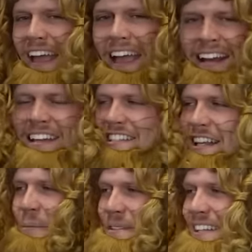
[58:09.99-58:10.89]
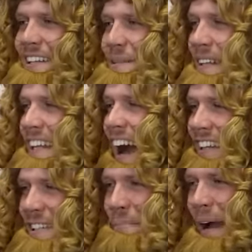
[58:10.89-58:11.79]
any substance
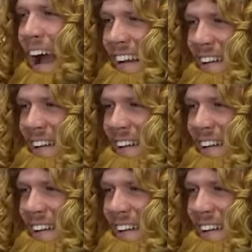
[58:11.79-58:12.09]
besides your bad